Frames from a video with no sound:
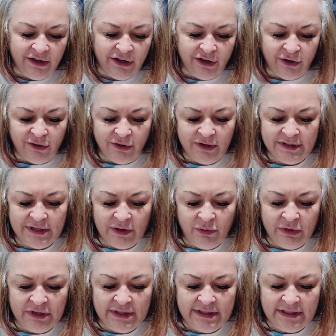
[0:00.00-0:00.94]
because I
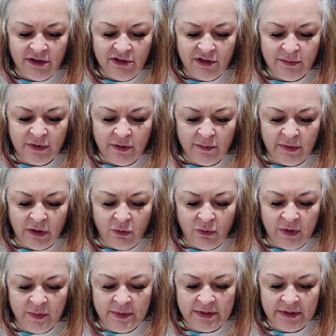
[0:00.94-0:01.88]
want to sell them on my
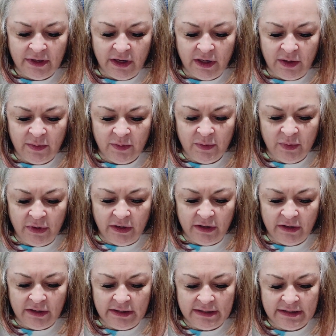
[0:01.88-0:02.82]
website,
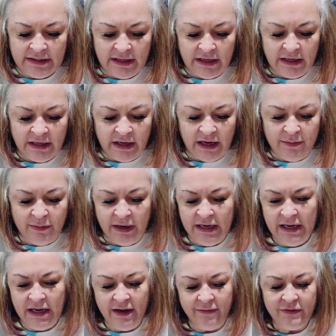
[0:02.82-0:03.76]
but it's like, I
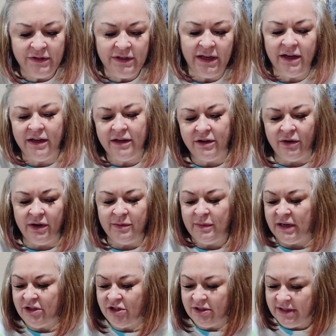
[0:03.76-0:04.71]
might have to, I
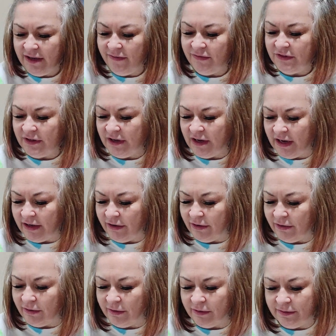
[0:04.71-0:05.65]
might just have to
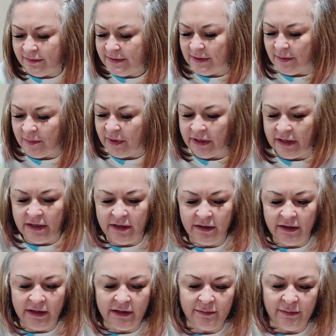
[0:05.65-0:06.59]
hire somebody
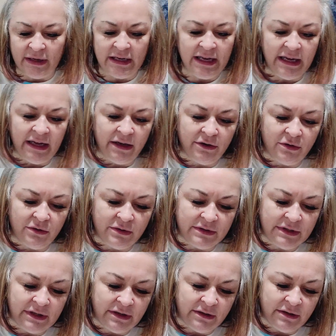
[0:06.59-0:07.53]
and get my
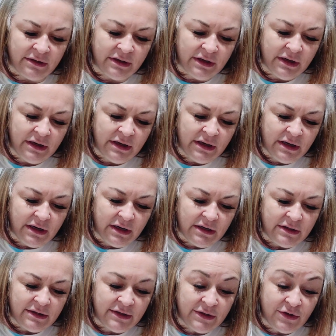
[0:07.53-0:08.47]
candles and
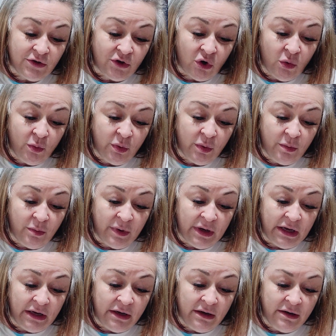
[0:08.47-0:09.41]
soap
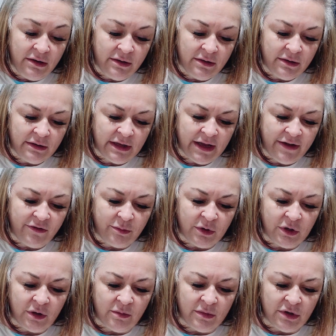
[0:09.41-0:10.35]
made, have them
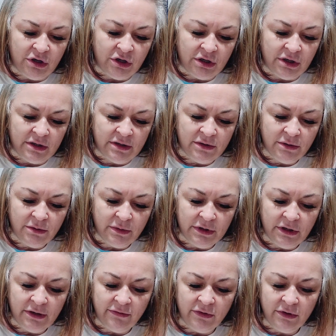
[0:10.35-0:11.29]
commissioned or
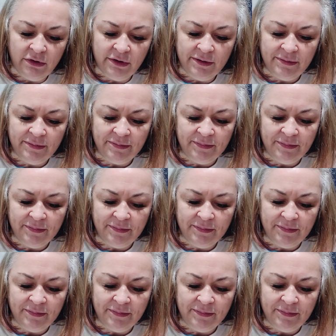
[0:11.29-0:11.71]
whatever.